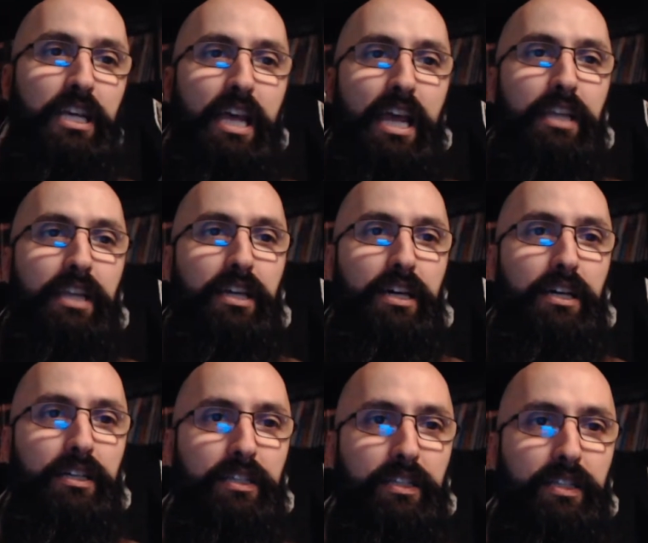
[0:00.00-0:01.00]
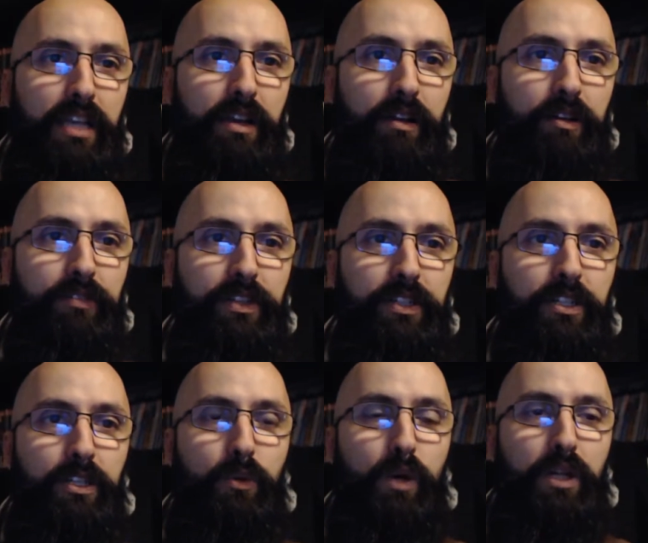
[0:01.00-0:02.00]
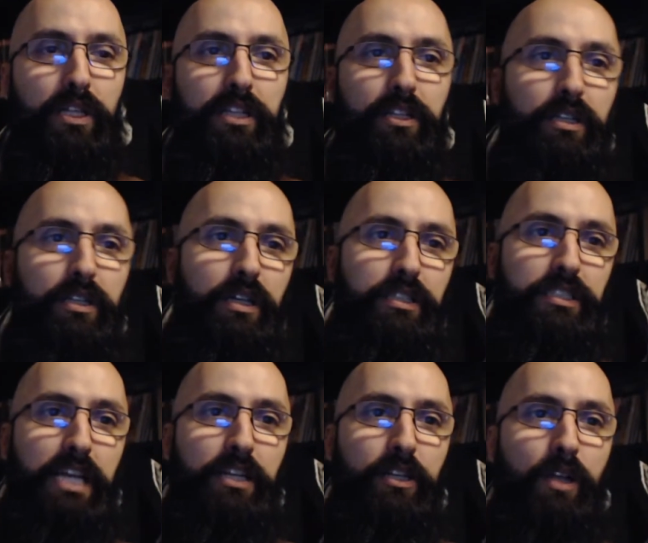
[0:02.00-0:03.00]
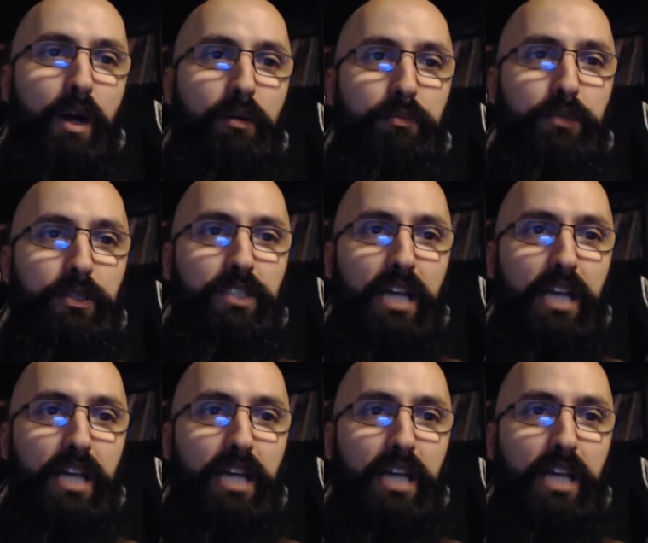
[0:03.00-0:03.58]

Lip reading: and they are very good quality. They're standard comic book